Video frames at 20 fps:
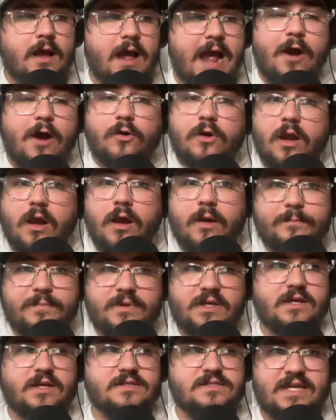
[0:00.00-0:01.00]
outcome
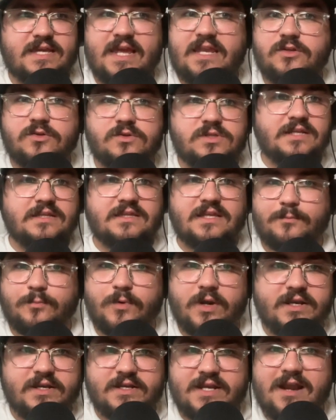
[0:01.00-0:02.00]
because, again, you didn't think
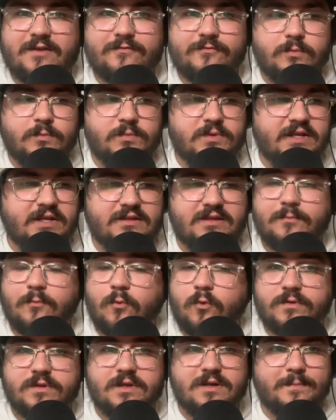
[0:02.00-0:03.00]
Brendan Donovan would be anything
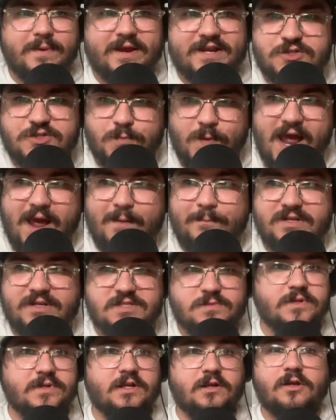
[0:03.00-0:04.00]
more than a bench bat, but
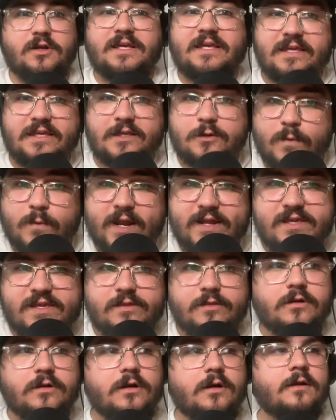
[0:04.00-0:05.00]
he's been a key
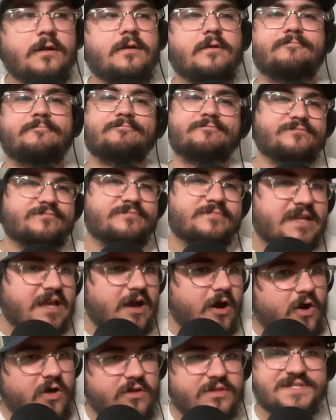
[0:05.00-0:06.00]
regular?
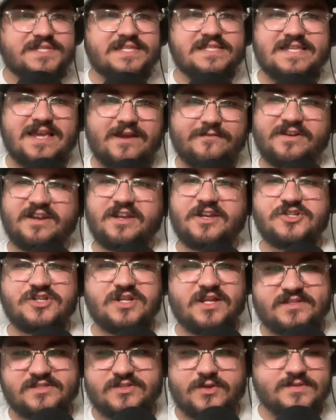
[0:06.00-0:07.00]
All this is
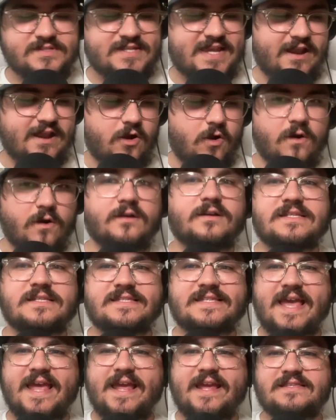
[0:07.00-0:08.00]
definition, so it's kind of hard to
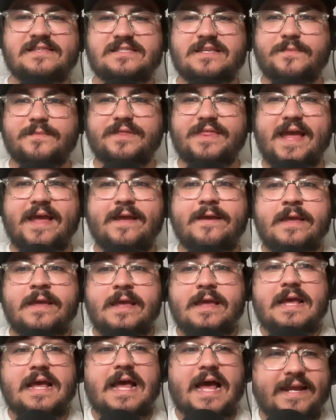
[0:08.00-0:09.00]
say on some of that.
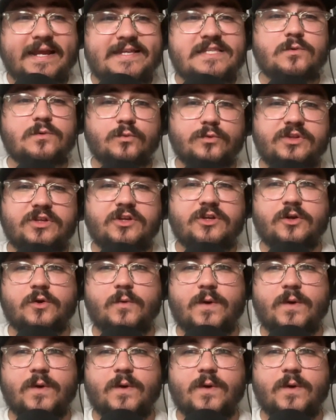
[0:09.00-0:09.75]
I think it's a really good